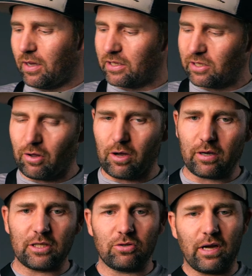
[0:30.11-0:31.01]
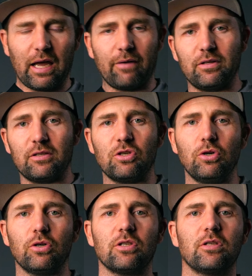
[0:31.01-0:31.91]
as long as you have these
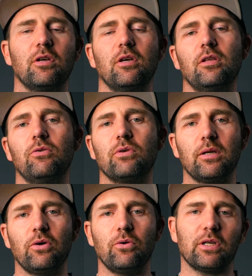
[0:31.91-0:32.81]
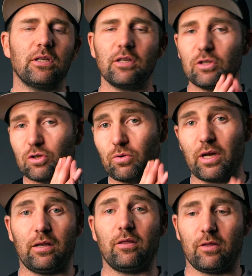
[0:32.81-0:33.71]
hooks, you can hook it to
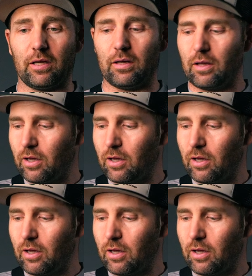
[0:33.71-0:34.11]
anything.